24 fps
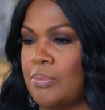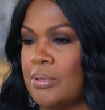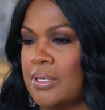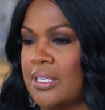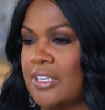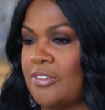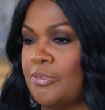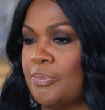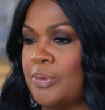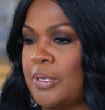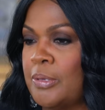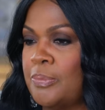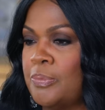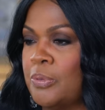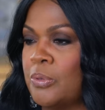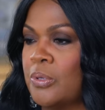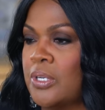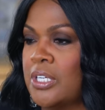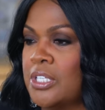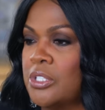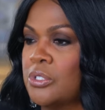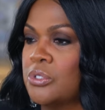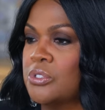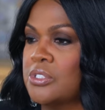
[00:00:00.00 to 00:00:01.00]
believe
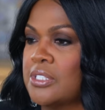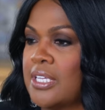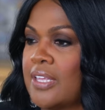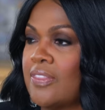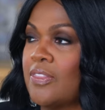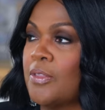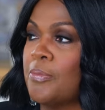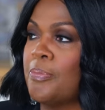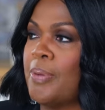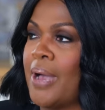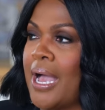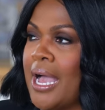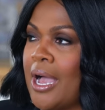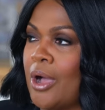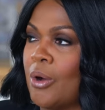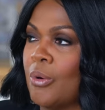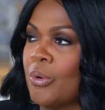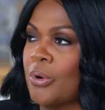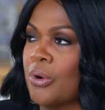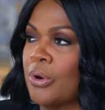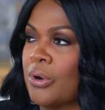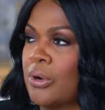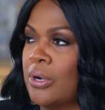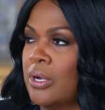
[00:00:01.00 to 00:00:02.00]
people understand the
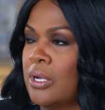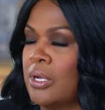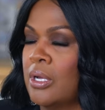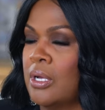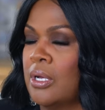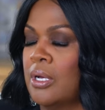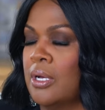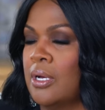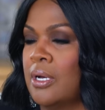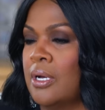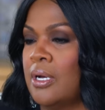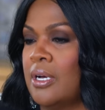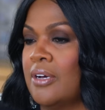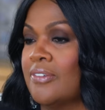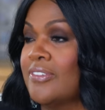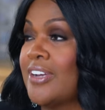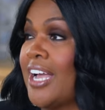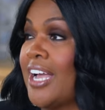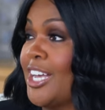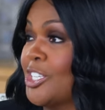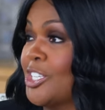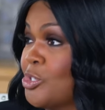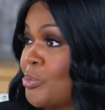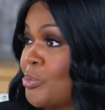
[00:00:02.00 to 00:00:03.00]
power of
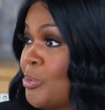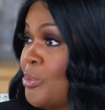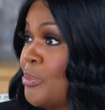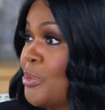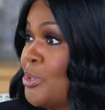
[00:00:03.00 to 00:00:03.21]
gospel